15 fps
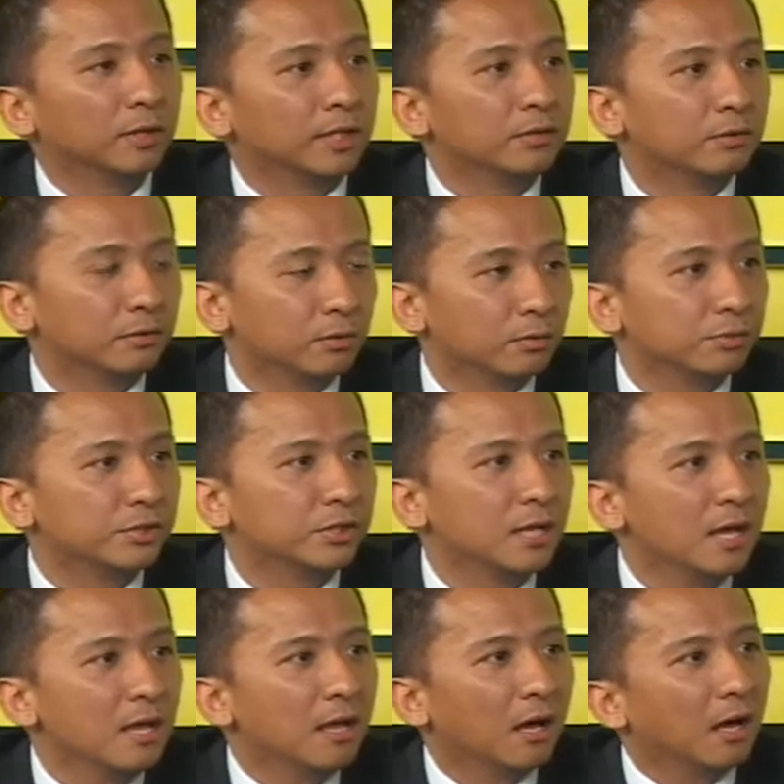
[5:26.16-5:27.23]
introduced
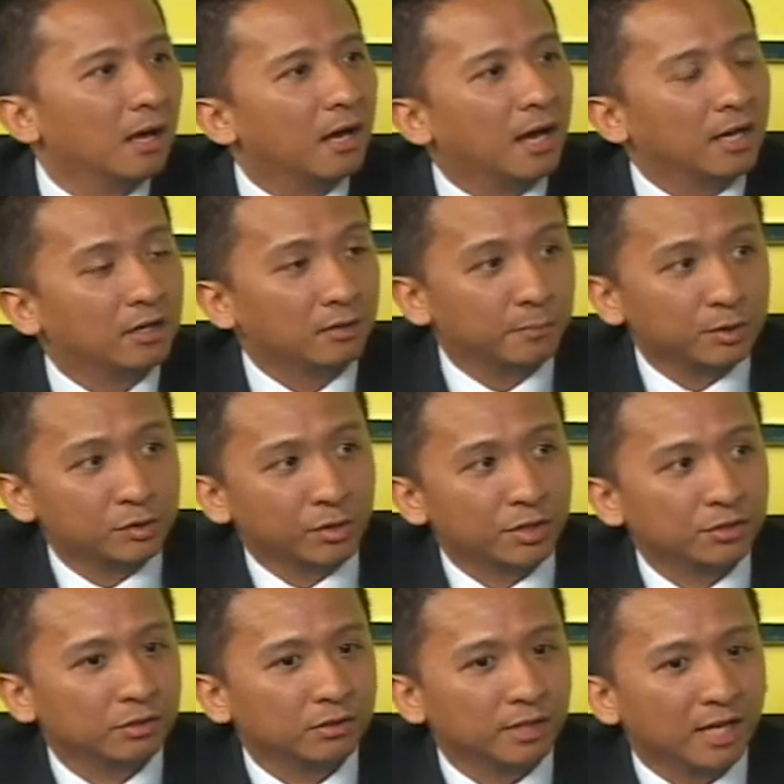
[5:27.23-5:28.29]
an
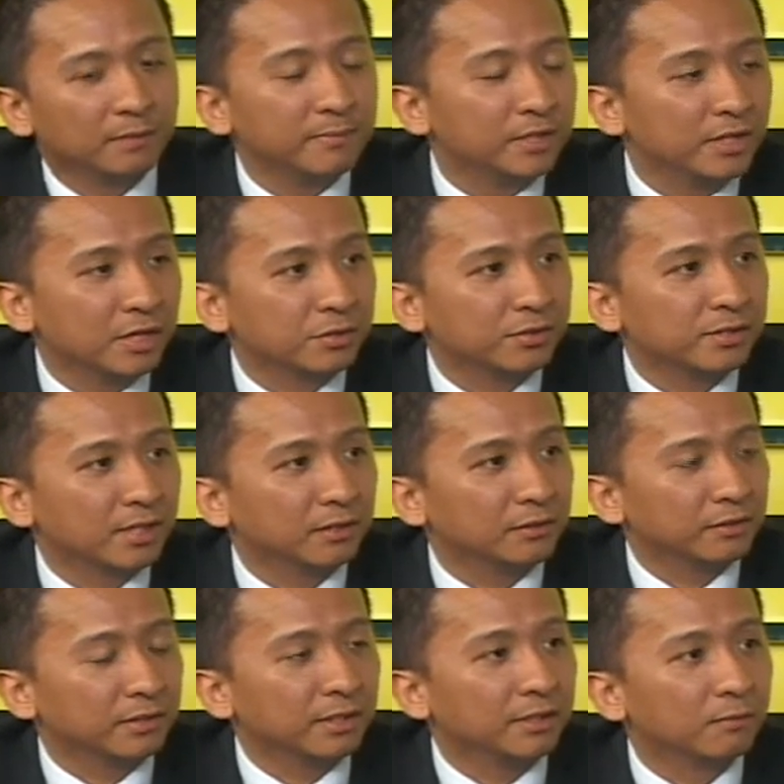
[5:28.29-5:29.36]
arbitration and mediation center
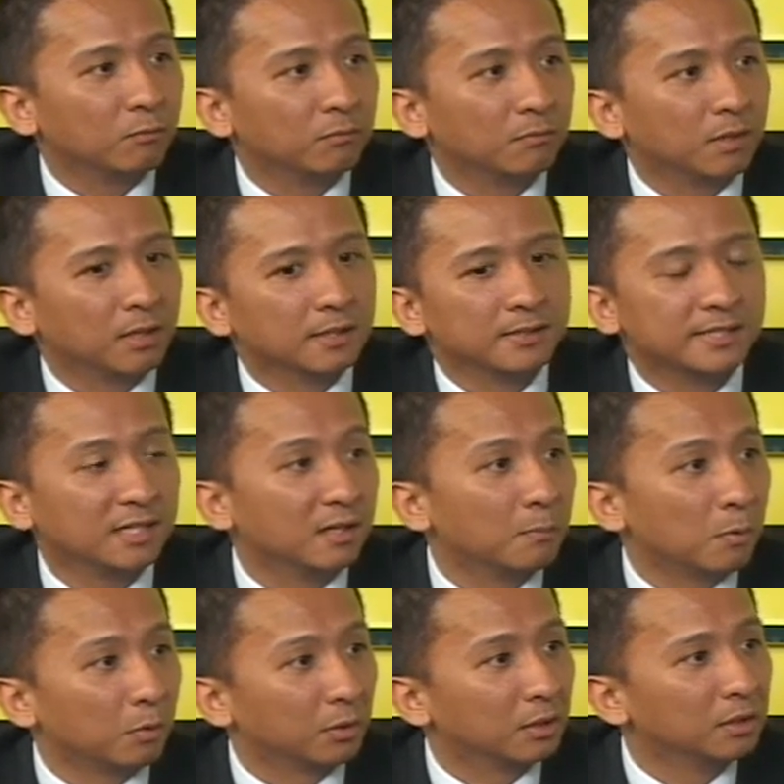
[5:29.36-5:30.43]
in
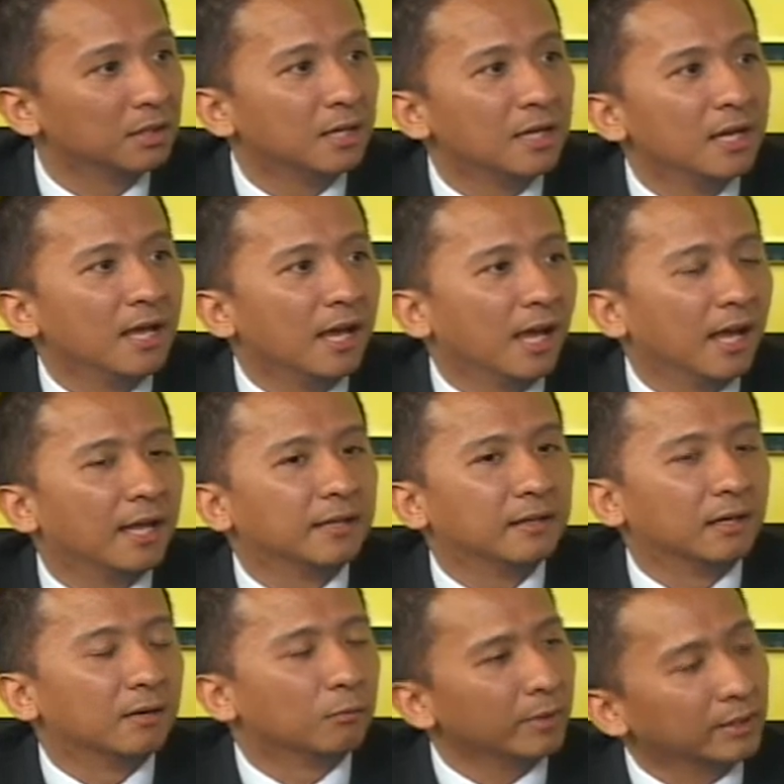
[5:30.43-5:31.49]
Singapore. And,
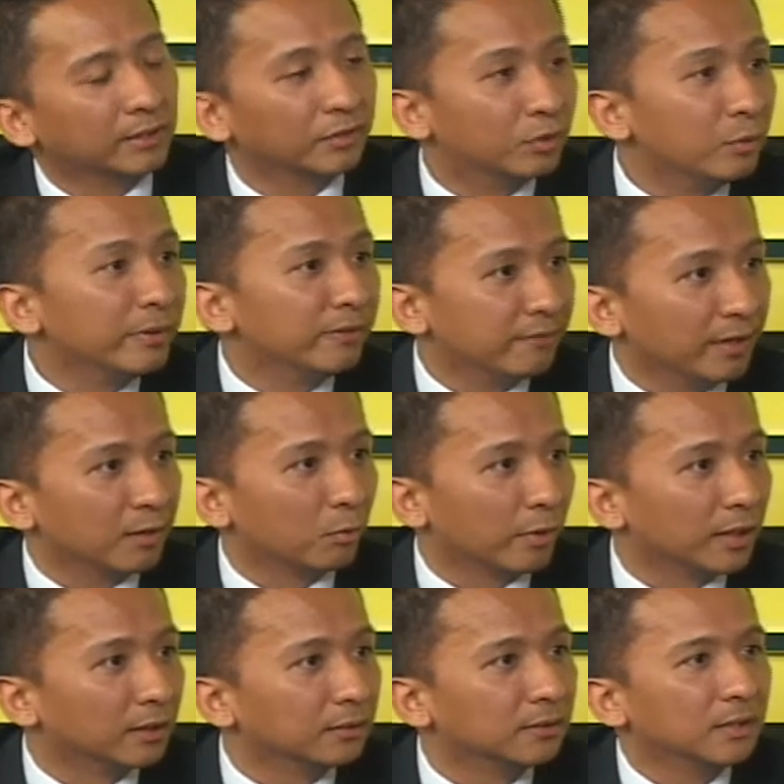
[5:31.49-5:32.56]
well, they're doing very
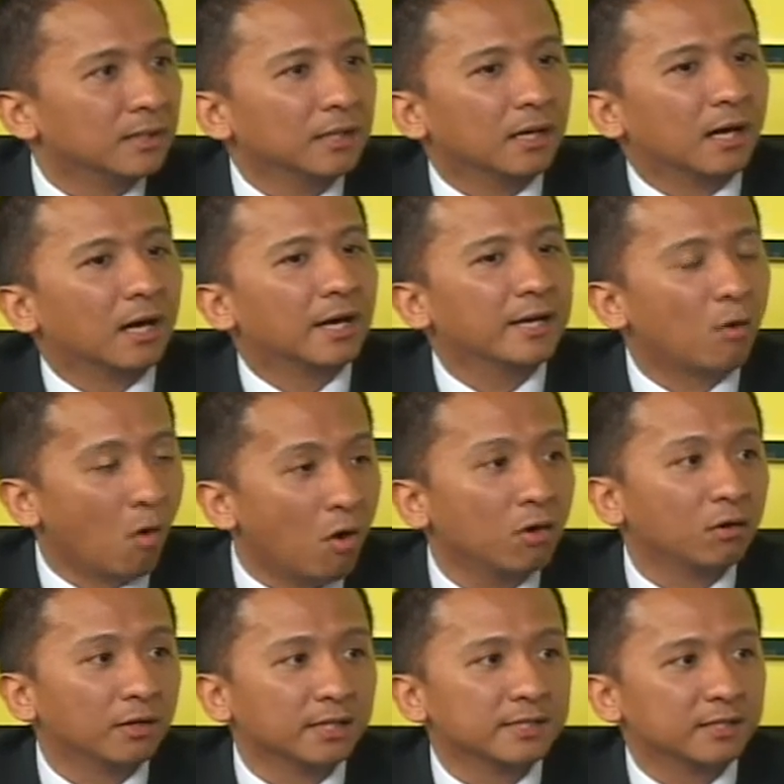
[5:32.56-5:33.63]
well. Hong
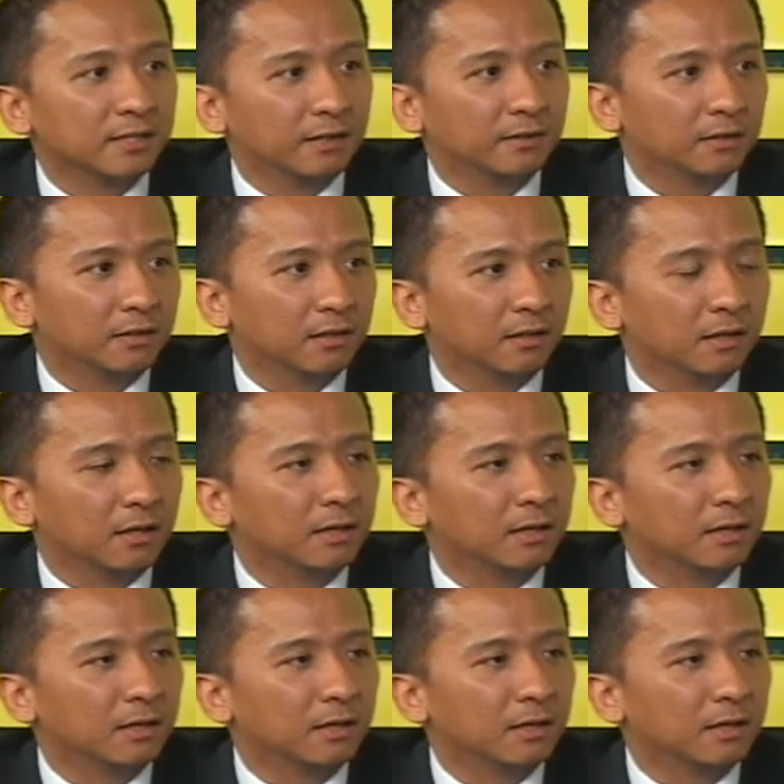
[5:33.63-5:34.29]
Kong is another